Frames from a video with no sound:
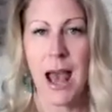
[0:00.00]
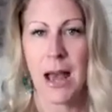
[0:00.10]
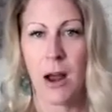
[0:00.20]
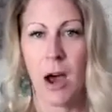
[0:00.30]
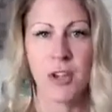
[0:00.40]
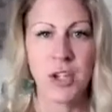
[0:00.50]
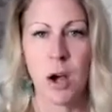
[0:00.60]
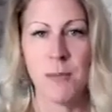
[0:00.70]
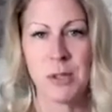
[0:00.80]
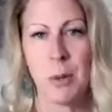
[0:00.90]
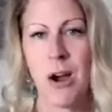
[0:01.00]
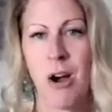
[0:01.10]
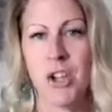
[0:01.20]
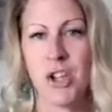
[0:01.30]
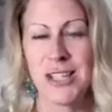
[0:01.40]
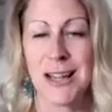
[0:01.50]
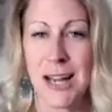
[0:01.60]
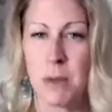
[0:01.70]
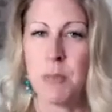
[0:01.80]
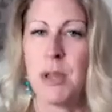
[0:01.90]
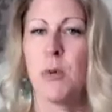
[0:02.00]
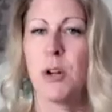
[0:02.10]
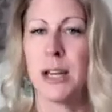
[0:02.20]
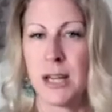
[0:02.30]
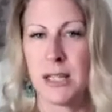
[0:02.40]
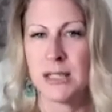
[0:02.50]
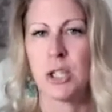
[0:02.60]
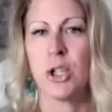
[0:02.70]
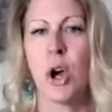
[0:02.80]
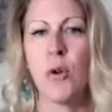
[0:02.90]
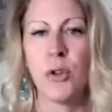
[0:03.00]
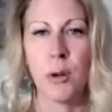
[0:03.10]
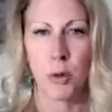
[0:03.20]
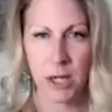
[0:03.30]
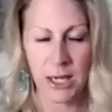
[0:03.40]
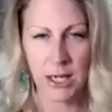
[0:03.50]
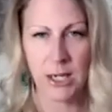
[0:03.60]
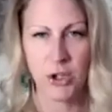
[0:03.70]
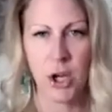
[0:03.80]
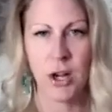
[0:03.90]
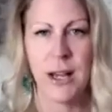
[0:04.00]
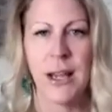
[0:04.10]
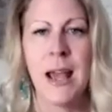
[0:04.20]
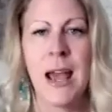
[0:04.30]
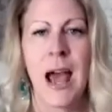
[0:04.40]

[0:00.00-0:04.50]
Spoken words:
and other times where I just let it be what it is, know that I'm on a healing journey,